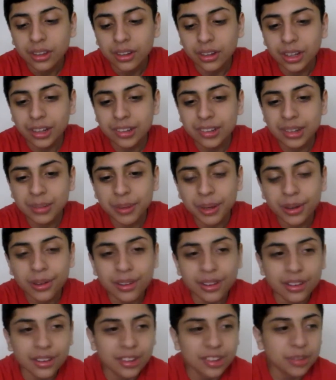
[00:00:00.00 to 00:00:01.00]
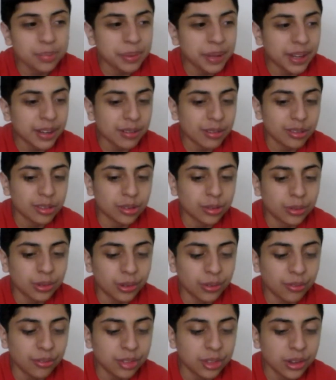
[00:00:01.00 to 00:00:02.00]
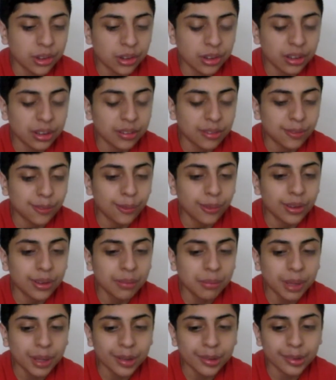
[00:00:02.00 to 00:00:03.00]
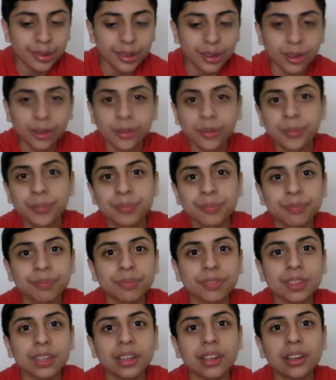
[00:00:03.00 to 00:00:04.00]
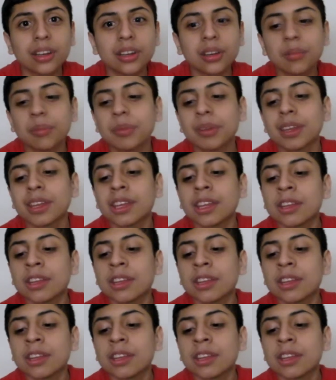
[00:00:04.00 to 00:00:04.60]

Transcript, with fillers: last time i heard a dispatch was over 30 to 40 minutes ago um